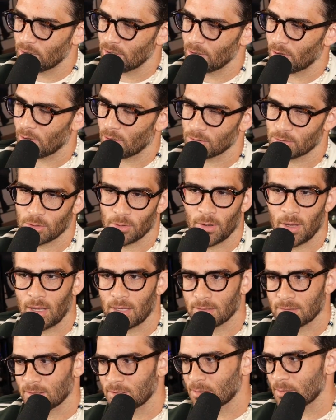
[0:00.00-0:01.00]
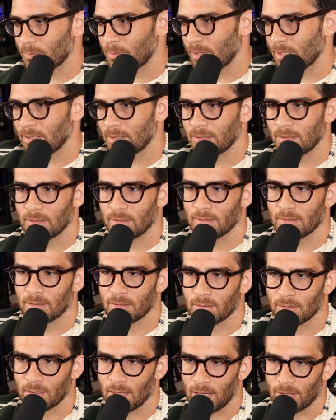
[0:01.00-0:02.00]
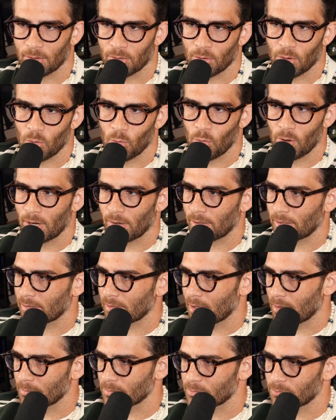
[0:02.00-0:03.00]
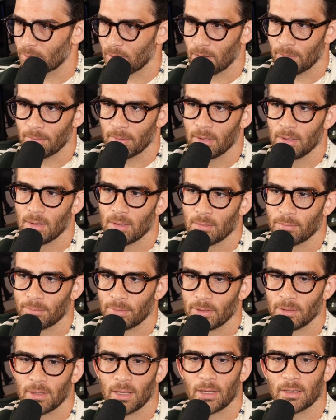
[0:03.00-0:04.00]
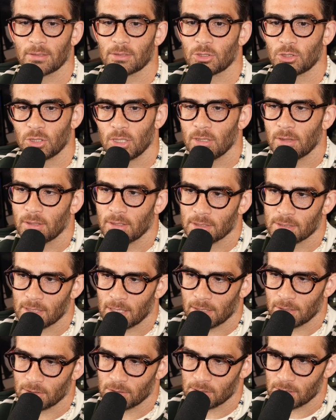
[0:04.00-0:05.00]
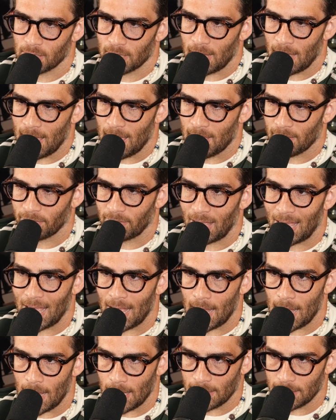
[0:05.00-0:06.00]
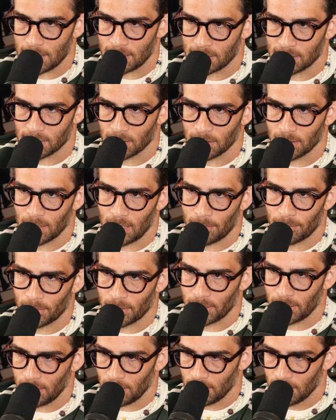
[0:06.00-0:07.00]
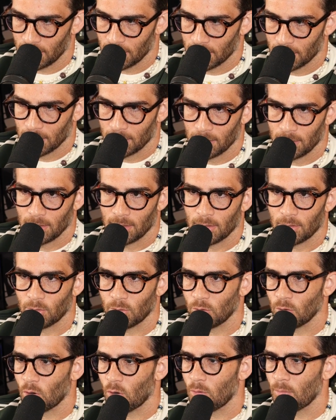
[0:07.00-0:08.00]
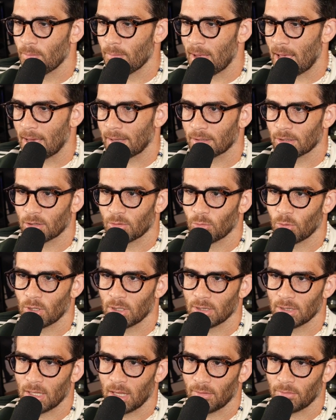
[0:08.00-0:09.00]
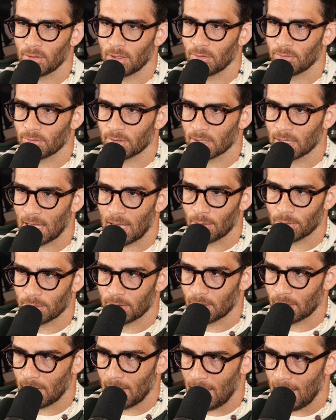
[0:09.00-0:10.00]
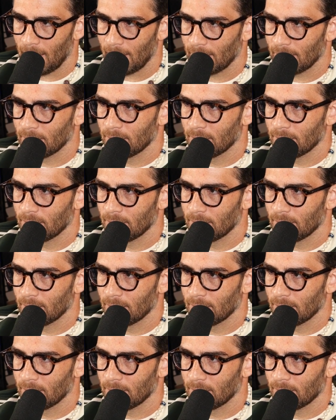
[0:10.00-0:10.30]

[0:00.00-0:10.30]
also has this opinion. I don't know where it comes from, but like, she thinks I can just like have any celebrity, no matter what level of clout they're at.